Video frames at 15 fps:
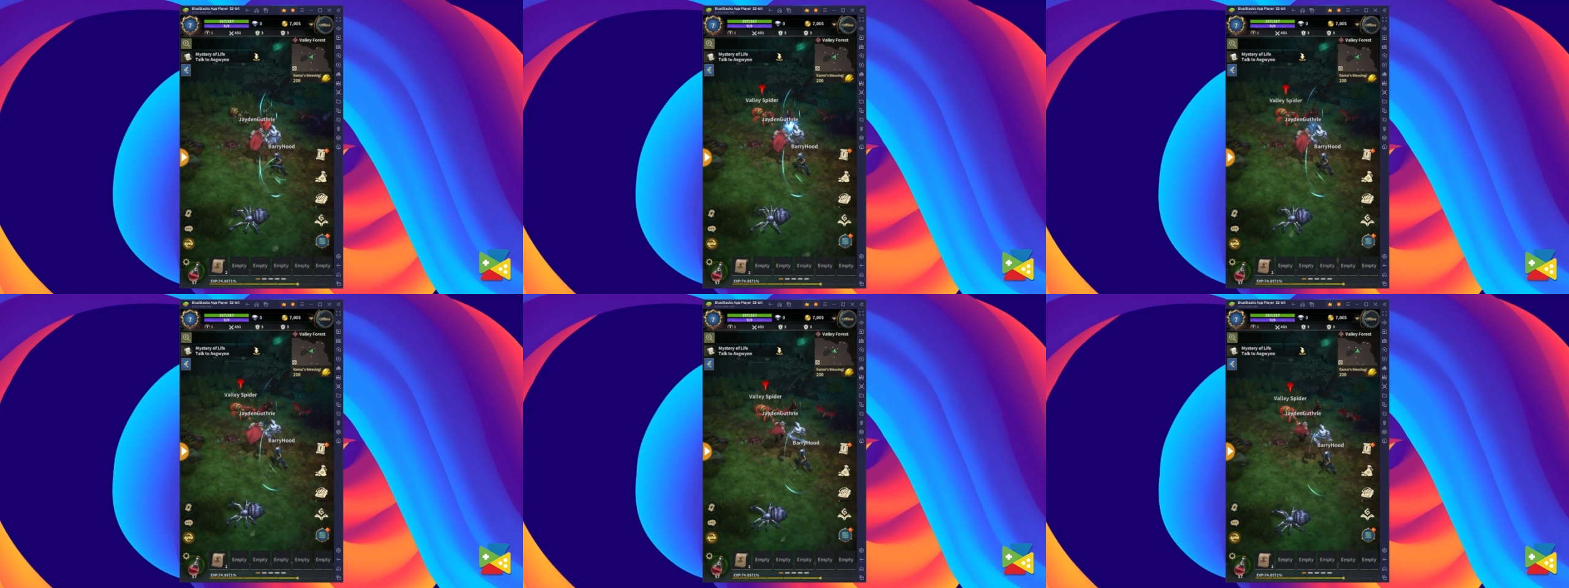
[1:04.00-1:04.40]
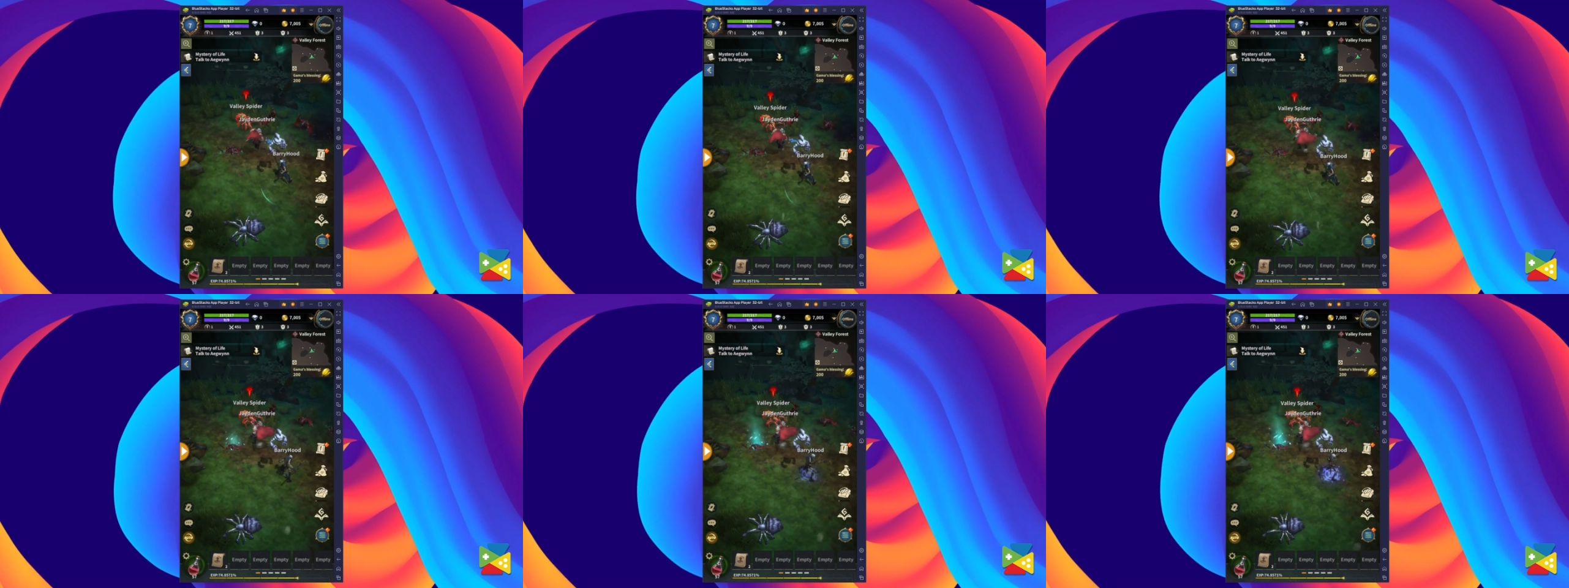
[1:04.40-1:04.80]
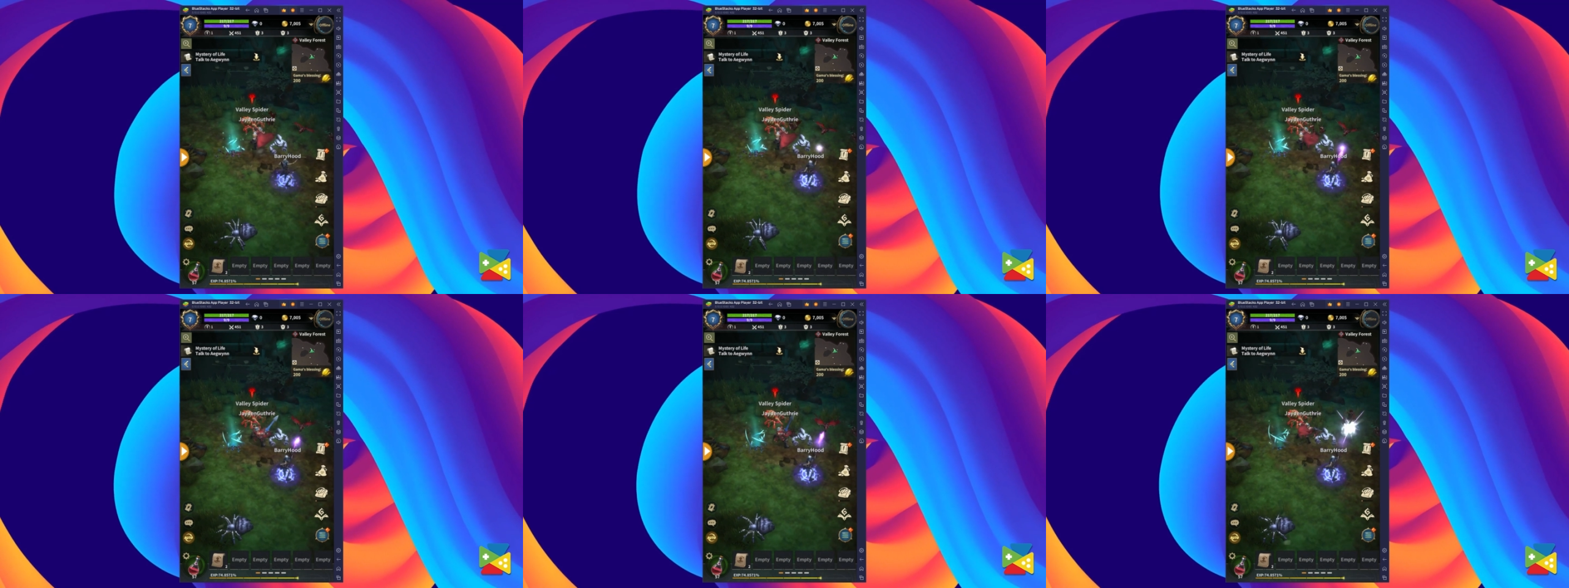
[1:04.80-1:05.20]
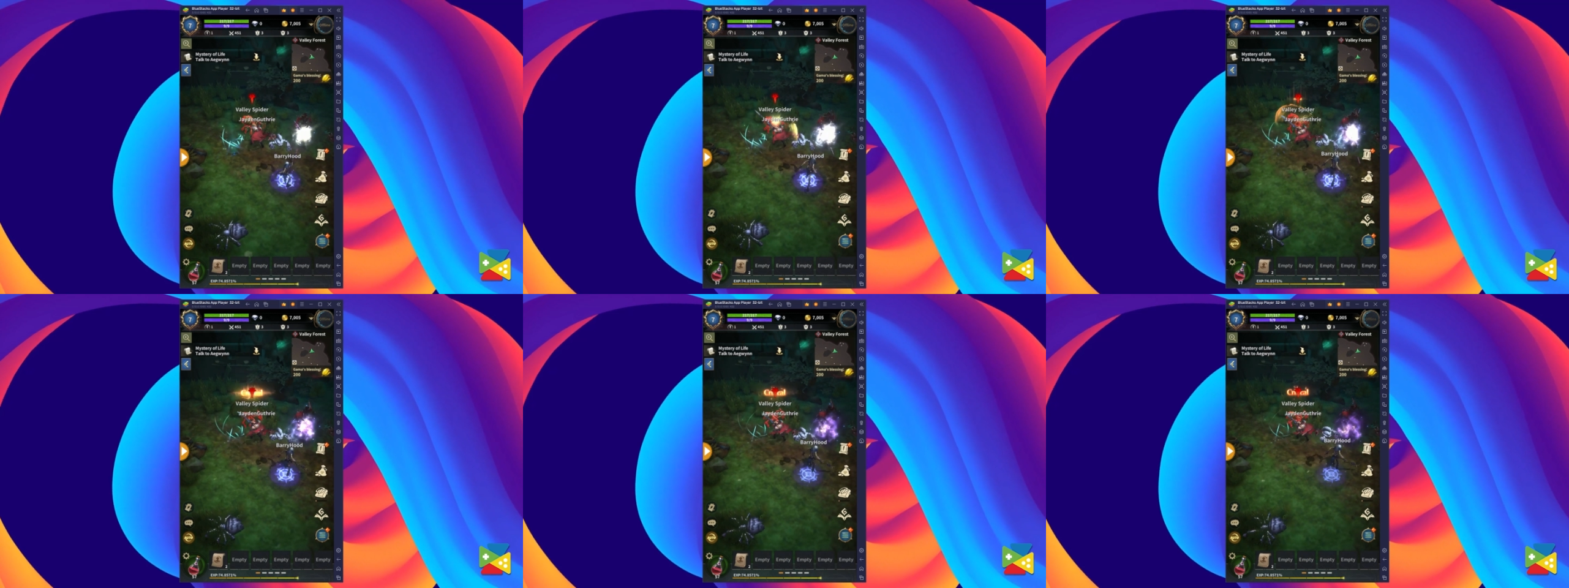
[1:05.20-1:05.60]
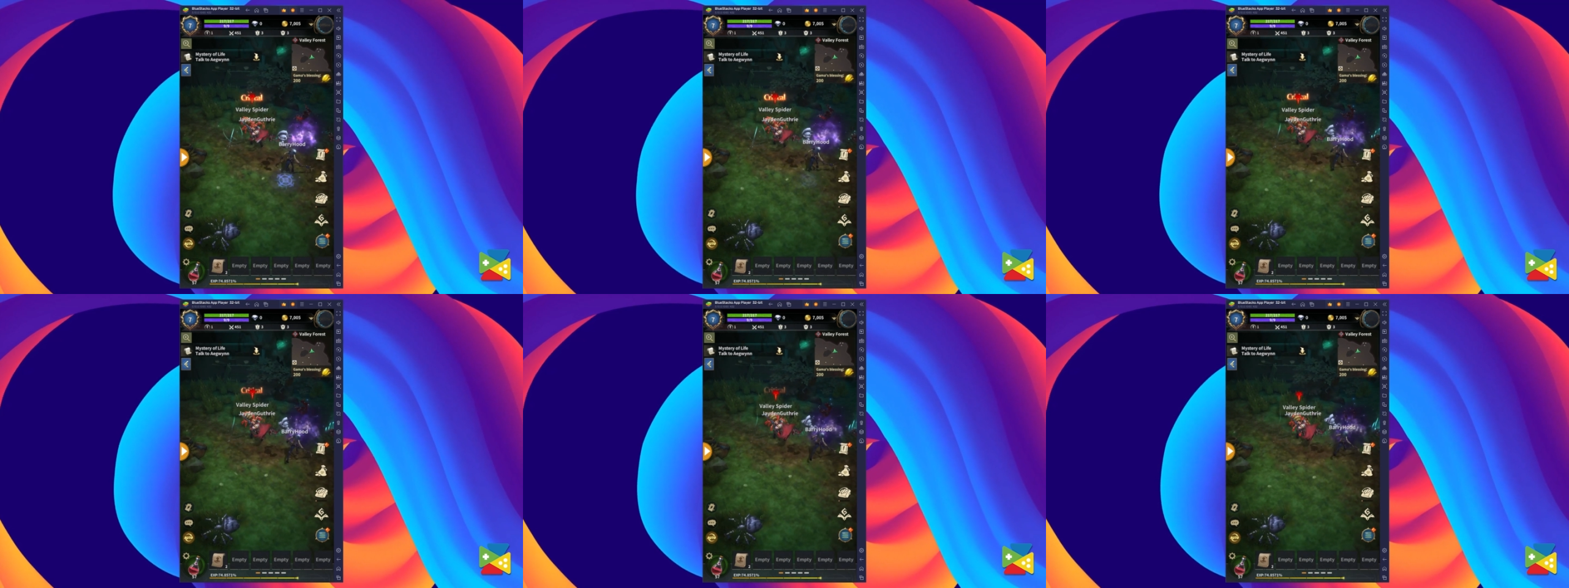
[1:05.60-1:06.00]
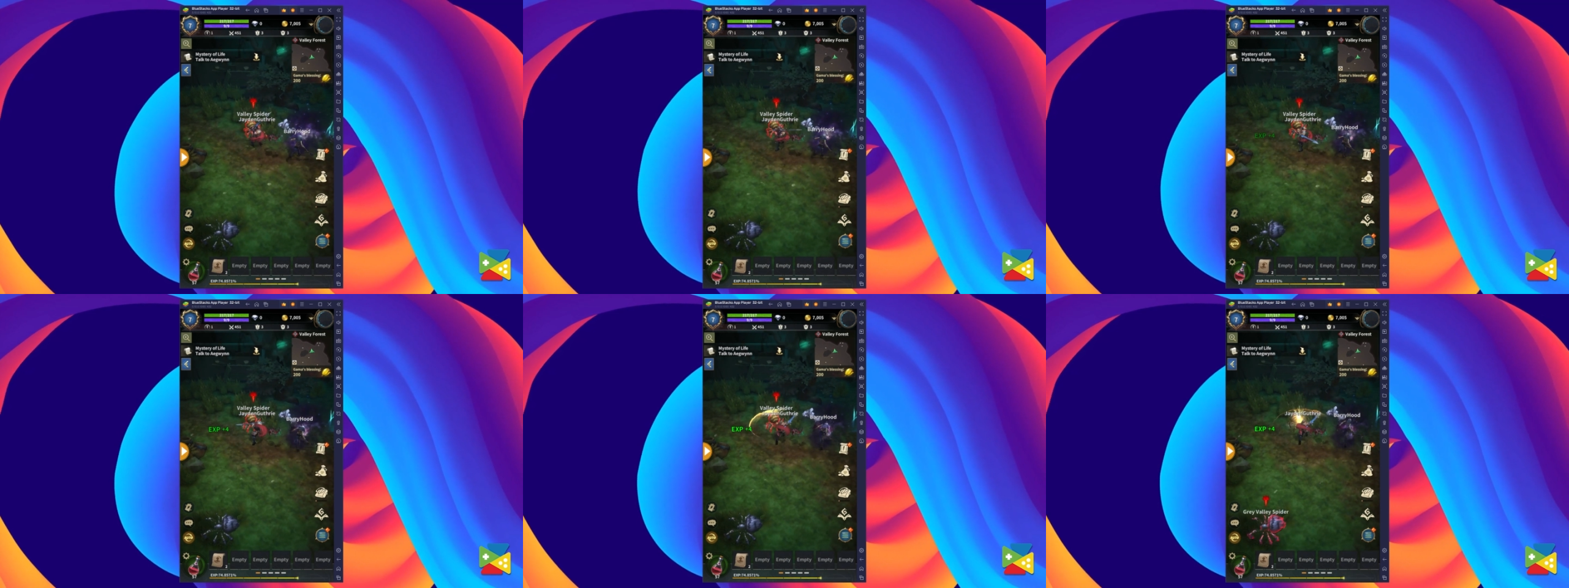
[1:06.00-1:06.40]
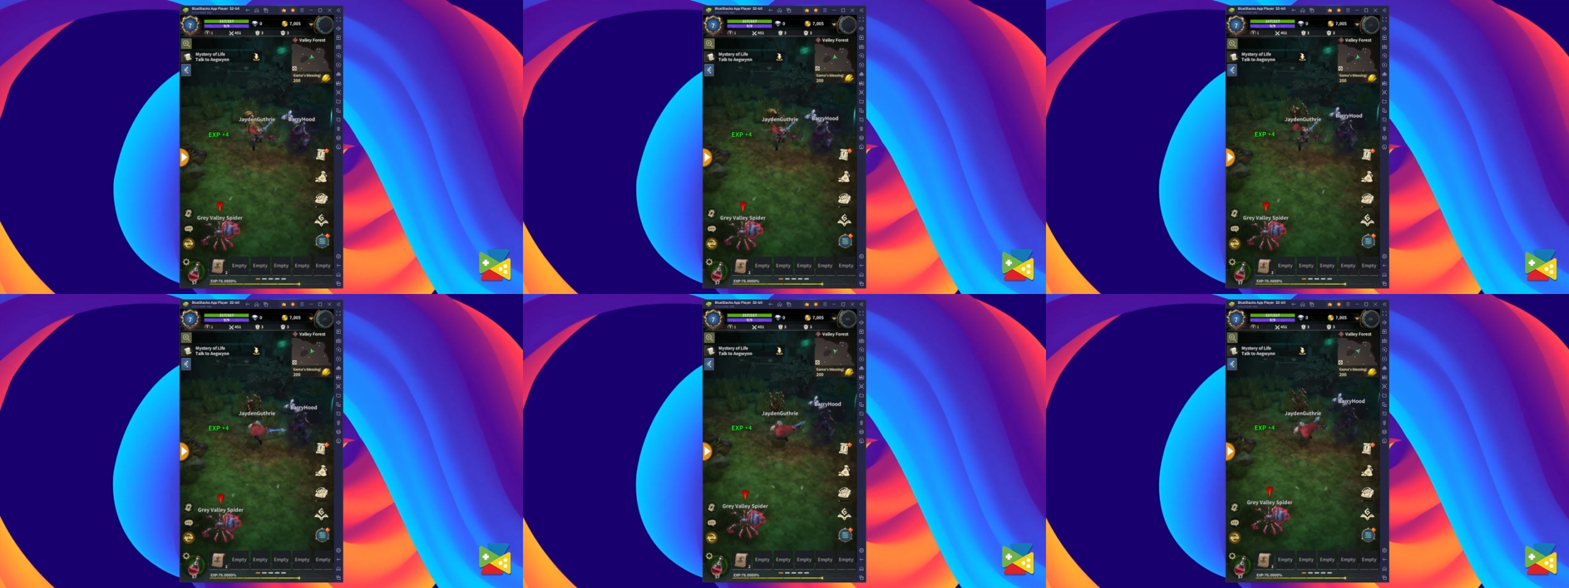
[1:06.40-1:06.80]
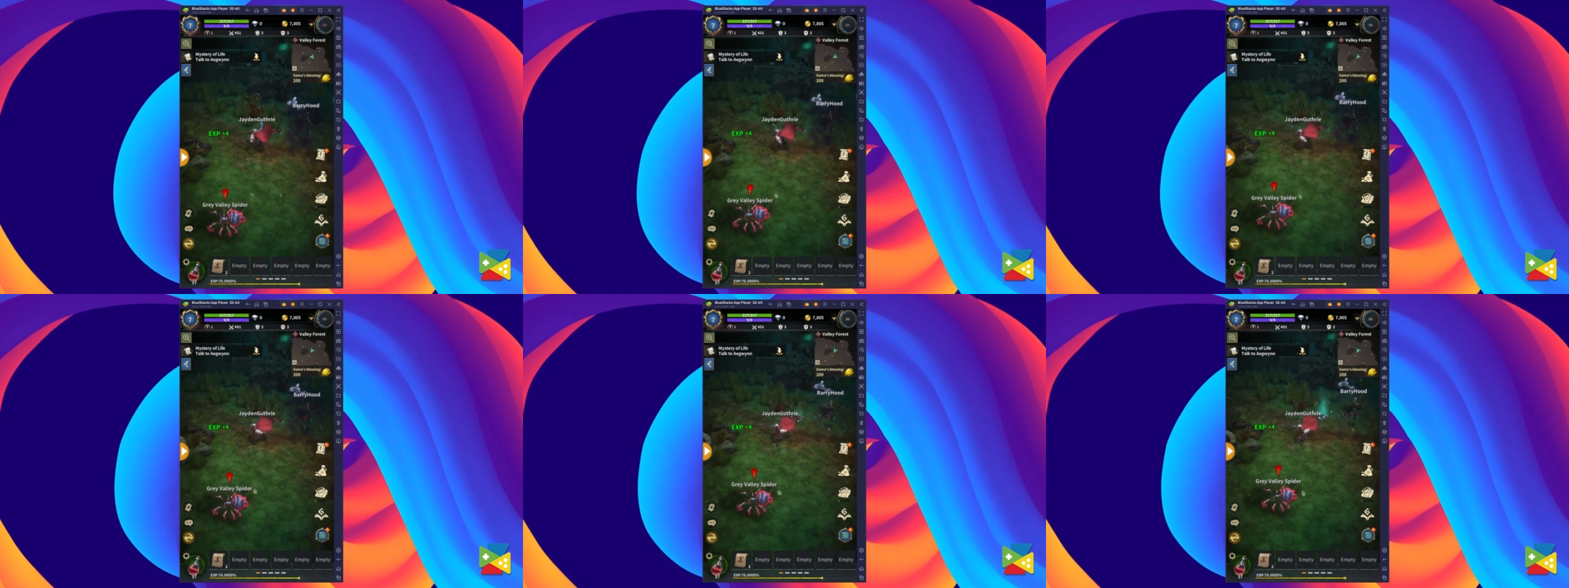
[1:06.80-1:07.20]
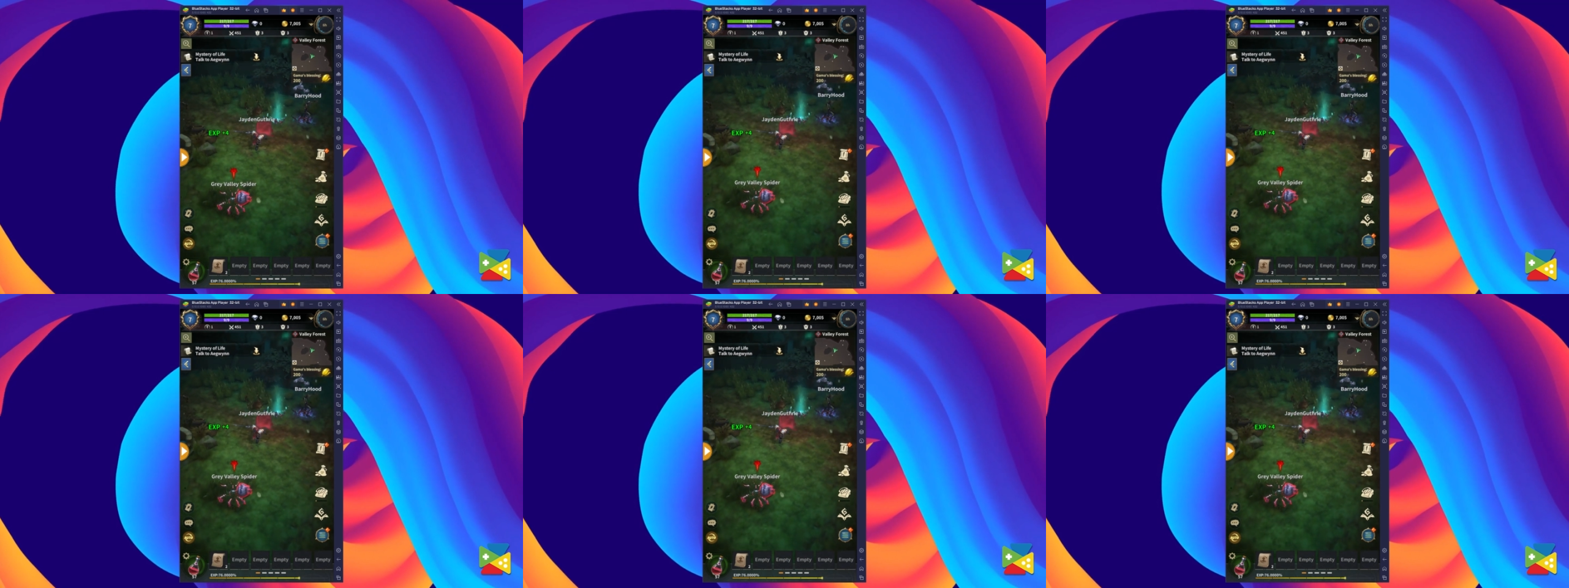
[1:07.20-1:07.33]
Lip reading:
No face is visible, so there are no lips to read.